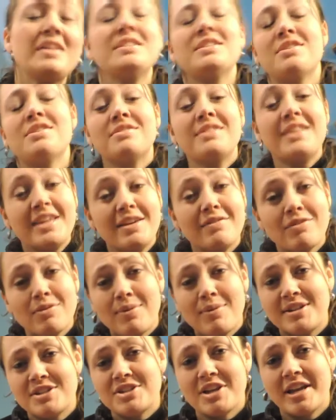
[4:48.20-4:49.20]
So thank you
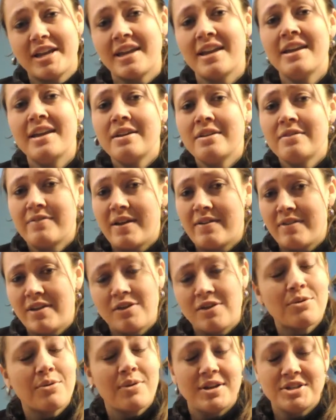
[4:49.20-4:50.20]
for watching. If you have
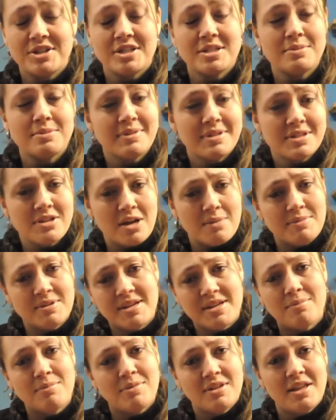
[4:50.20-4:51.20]
any other questions, please
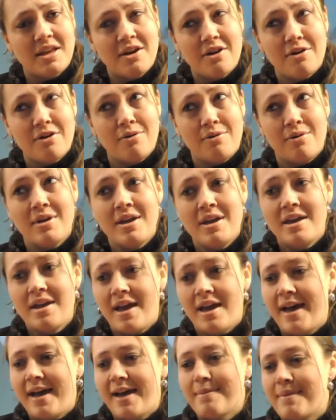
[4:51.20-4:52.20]
comment down below.
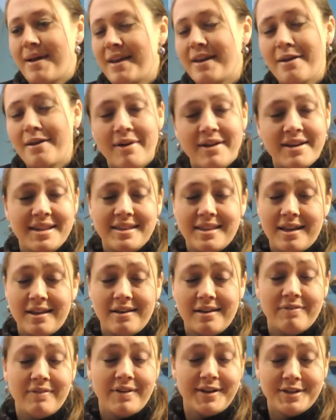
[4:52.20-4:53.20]
Um, I know I did
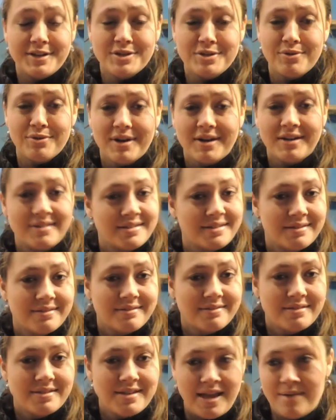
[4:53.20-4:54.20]
that in a very short
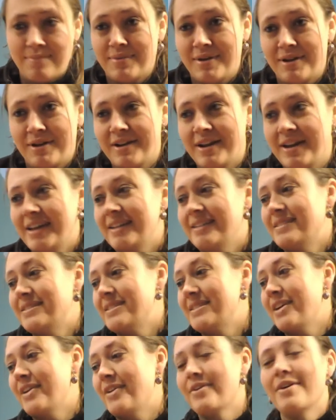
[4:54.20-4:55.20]
time period,
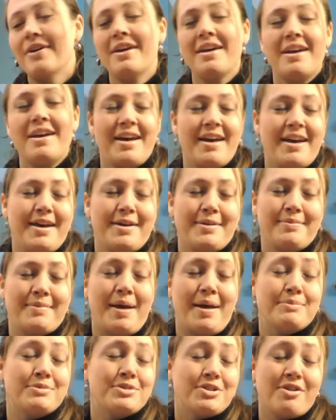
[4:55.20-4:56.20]
so um,
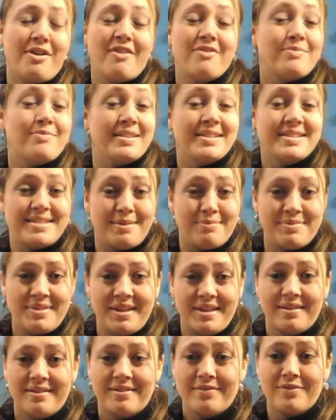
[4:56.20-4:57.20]
I'm sure I've missed
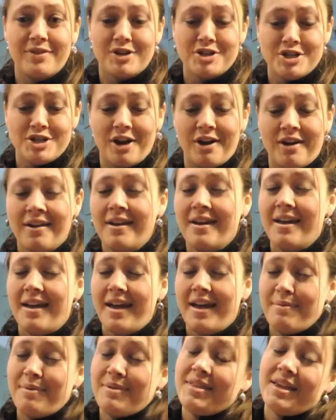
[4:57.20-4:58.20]
something for sure.
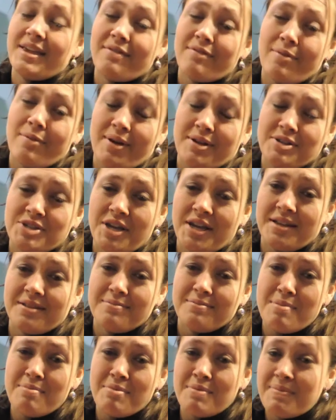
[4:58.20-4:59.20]
Uh, but thank you for watching.
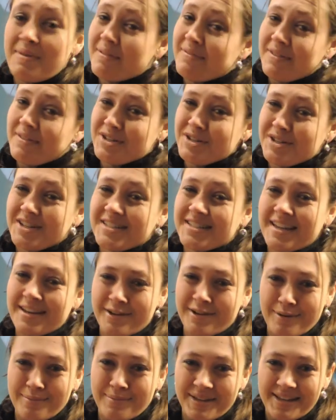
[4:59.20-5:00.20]
Remember to be adventurous
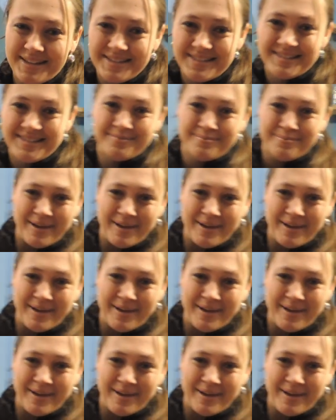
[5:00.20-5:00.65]
and God bless.